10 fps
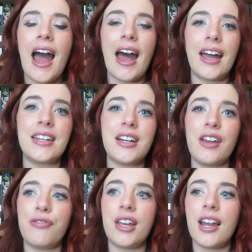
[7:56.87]
And
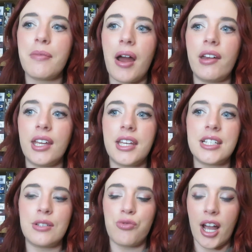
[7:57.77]
I feel like Marian
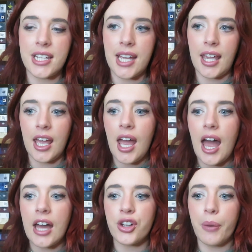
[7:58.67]
Keyes' writing
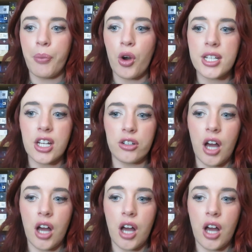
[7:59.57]
and her books, her